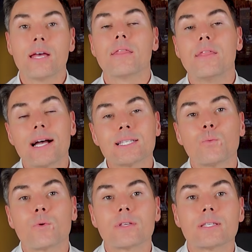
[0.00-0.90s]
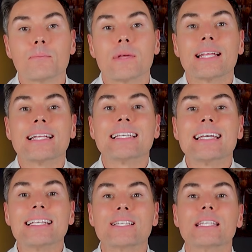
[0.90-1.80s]
That's worth something that
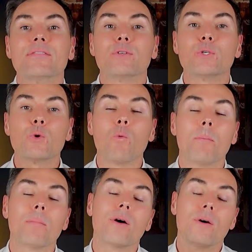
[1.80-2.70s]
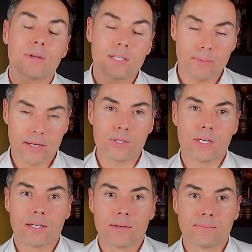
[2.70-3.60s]
doesn't even show up on a spreadsheet.